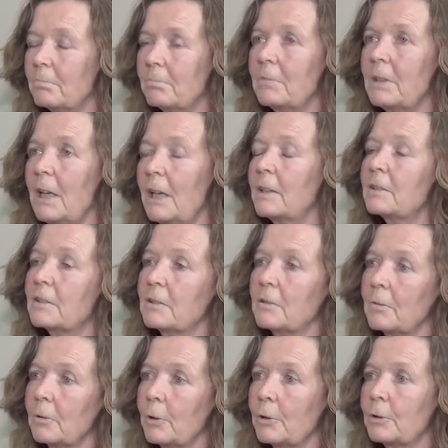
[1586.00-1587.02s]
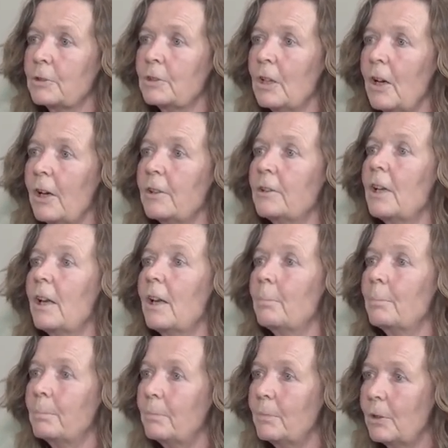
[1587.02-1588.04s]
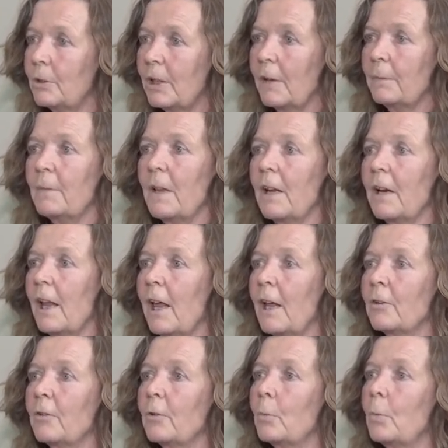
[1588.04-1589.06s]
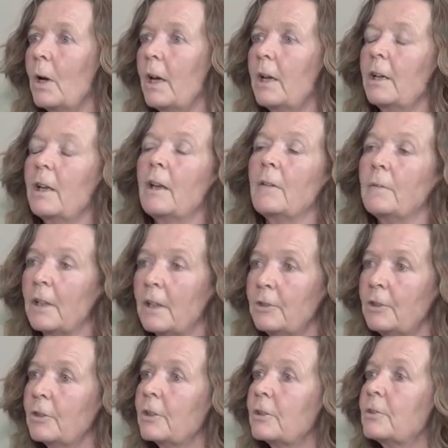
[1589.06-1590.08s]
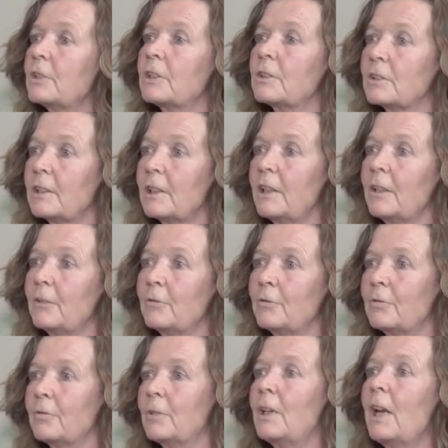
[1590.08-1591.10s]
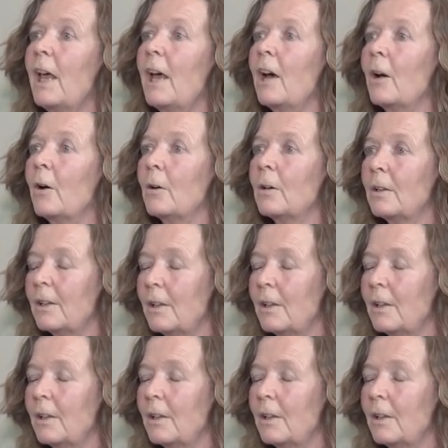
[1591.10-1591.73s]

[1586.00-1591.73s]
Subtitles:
yes, I'm going to die. You get that out of the way, and then you can just live now